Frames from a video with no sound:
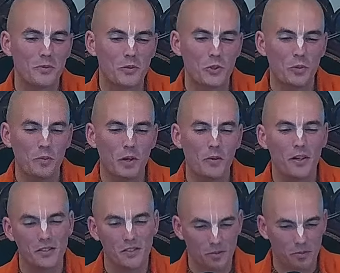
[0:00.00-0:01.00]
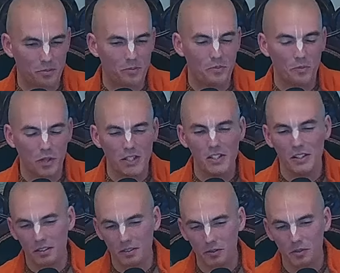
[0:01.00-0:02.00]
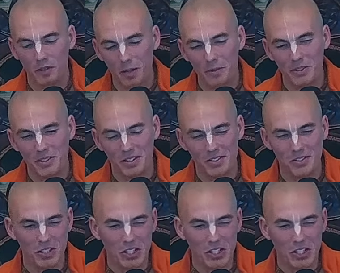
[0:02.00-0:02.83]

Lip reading: Srila Prabhupada also writes in the commentaries,